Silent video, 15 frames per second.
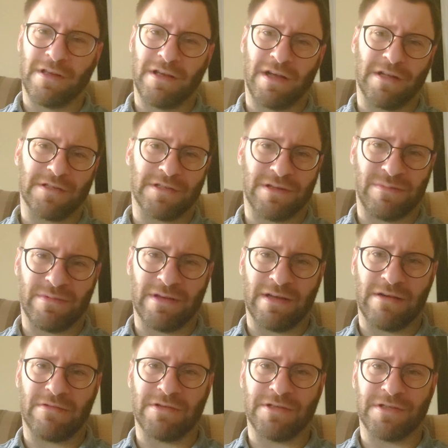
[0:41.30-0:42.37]
Yeah, some
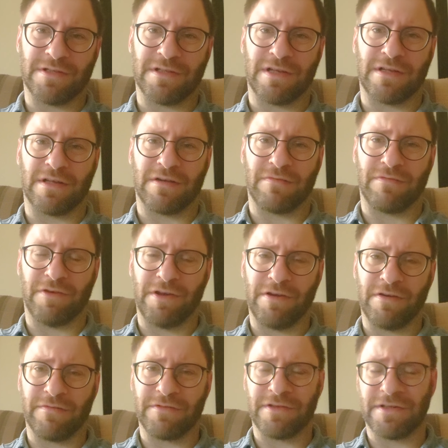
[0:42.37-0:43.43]
languages that are free
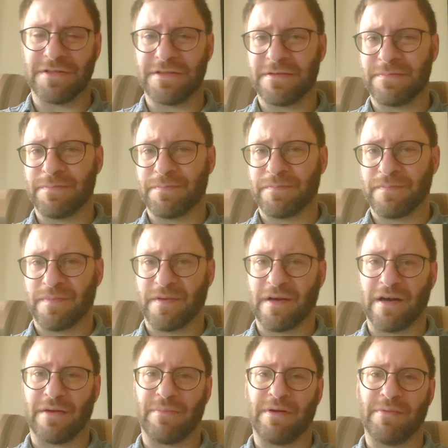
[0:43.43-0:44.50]
of this
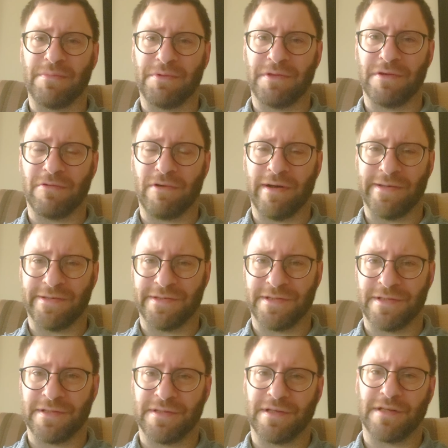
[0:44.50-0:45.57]
are maybe the
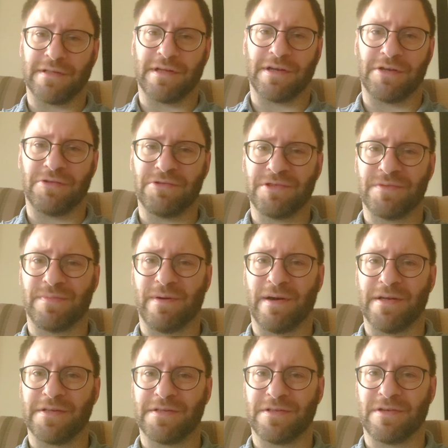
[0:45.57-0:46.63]
ones that are used
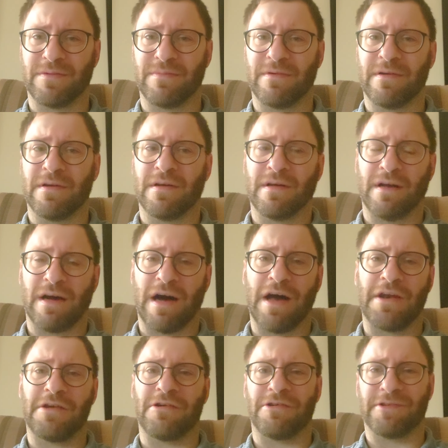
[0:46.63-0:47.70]
by some
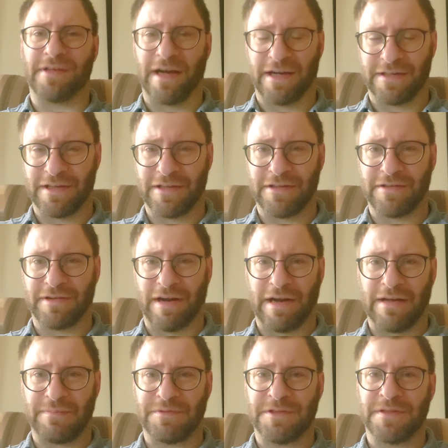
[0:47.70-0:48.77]
uncontacted
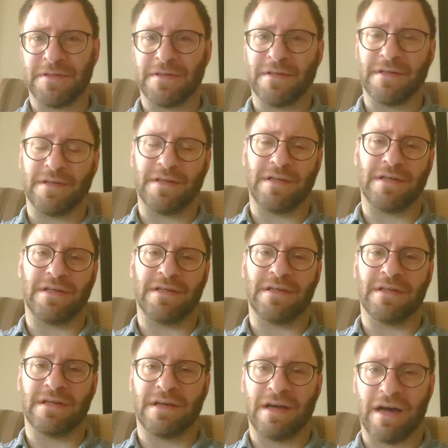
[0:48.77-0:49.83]
tribes in
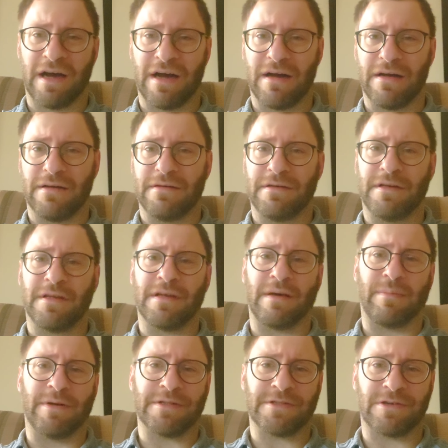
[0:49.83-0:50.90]

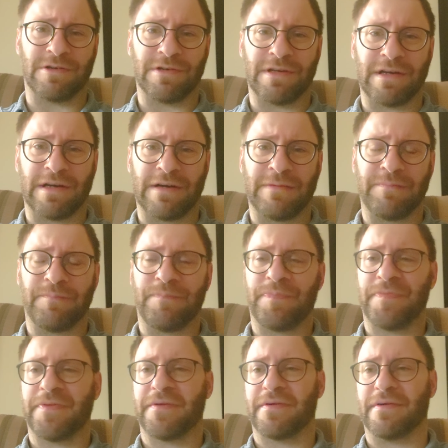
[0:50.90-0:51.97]
Amazonia,
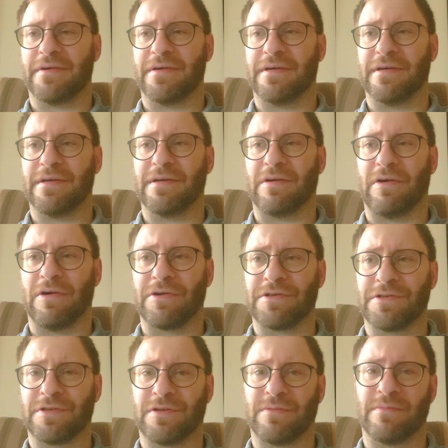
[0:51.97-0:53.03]
or
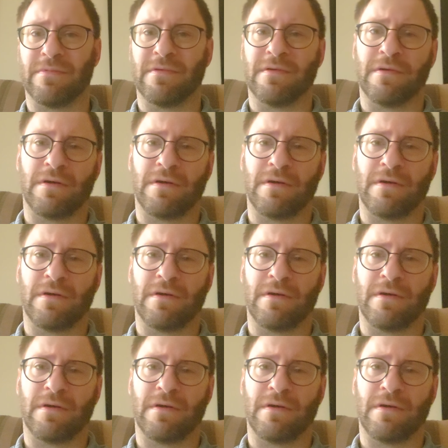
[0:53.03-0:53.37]
some